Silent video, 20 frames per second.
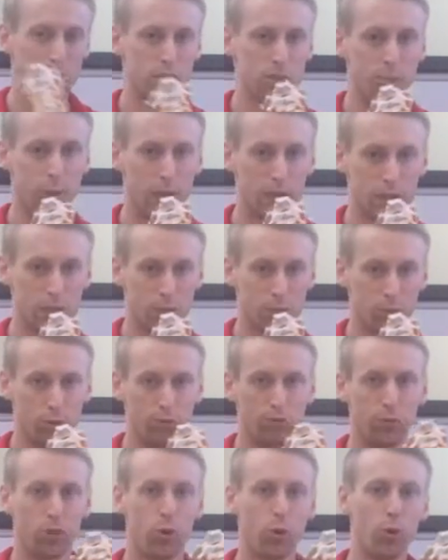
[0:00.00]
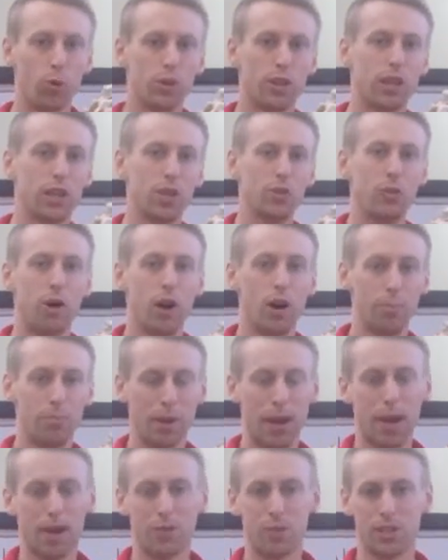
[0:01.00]
responsible for holding you
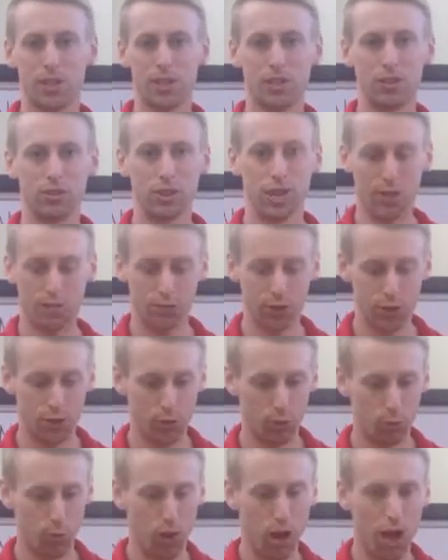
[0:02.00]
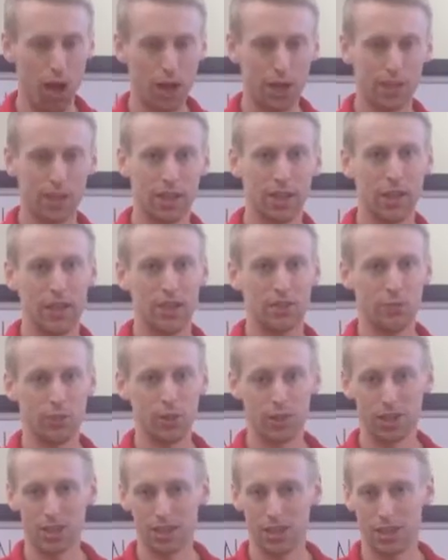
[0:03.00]
up every single day, for you to walk,
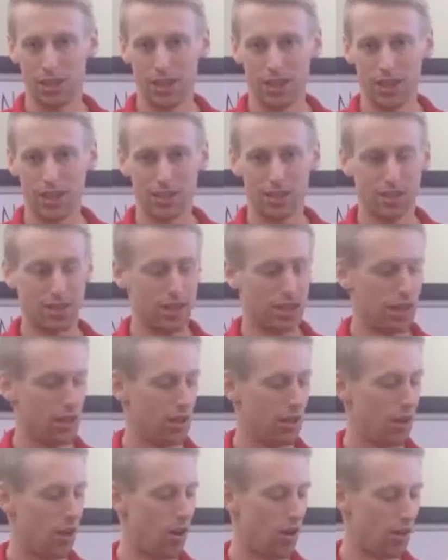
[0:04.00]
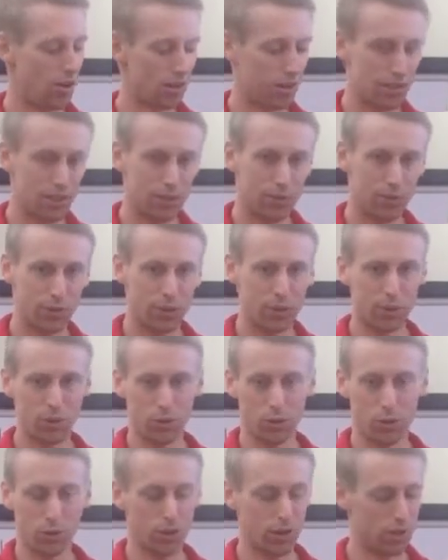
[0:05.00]
for you to sit, all the different,
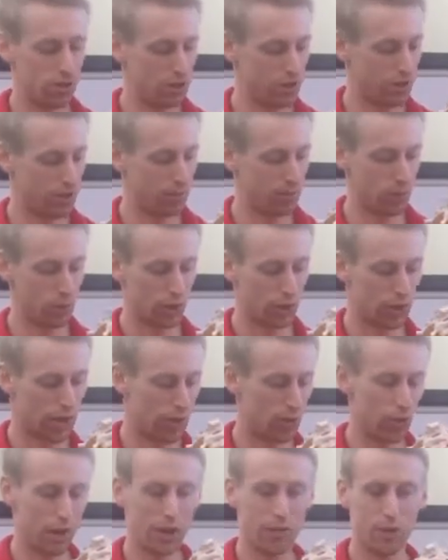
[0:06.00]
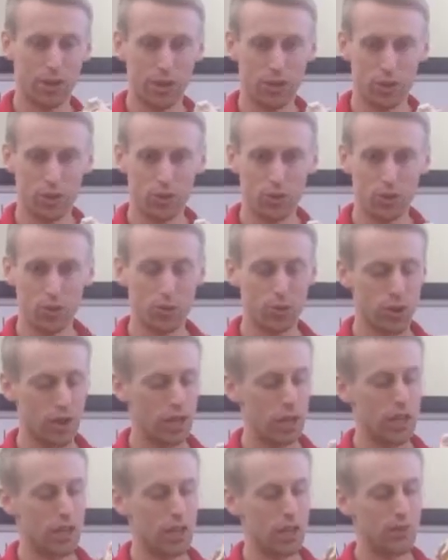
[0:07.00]
go to the gym, work out, whatever it is you do.
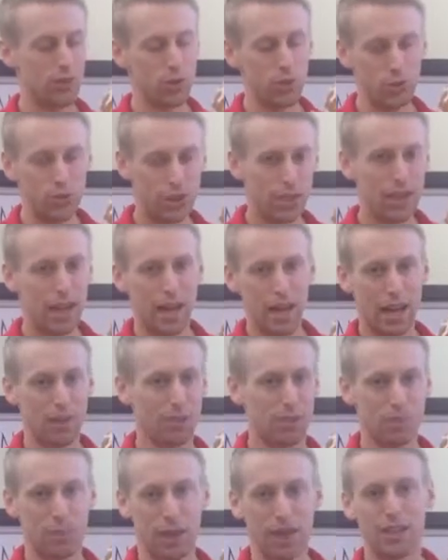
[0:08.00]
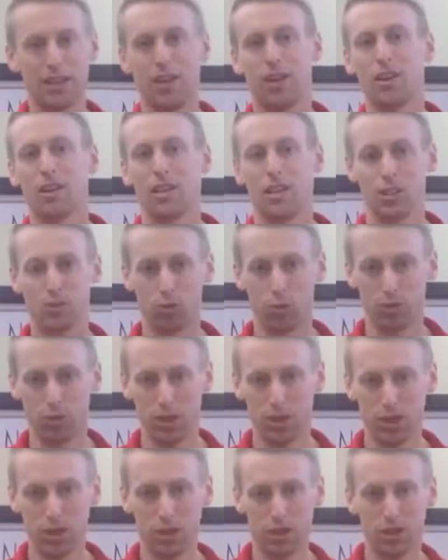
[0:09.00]
If you did not have a spine, none of this would
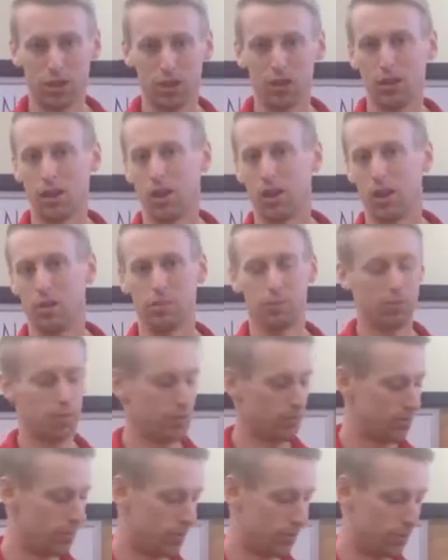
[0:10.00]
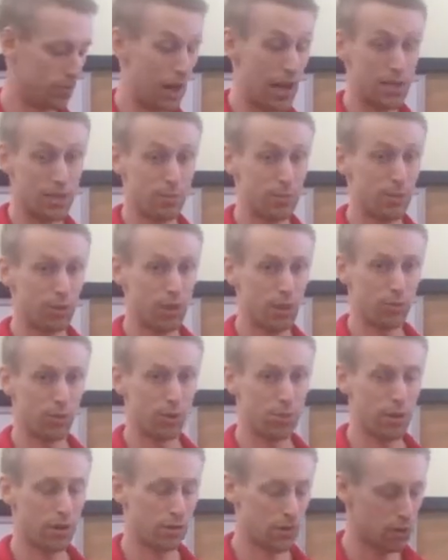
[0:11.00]
be a possibility. You
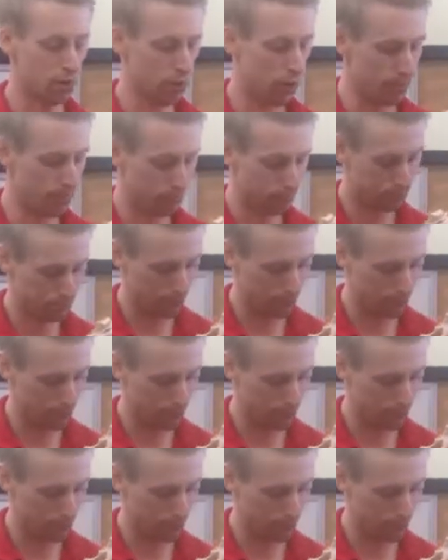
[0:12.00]
wouldn't be able to do it,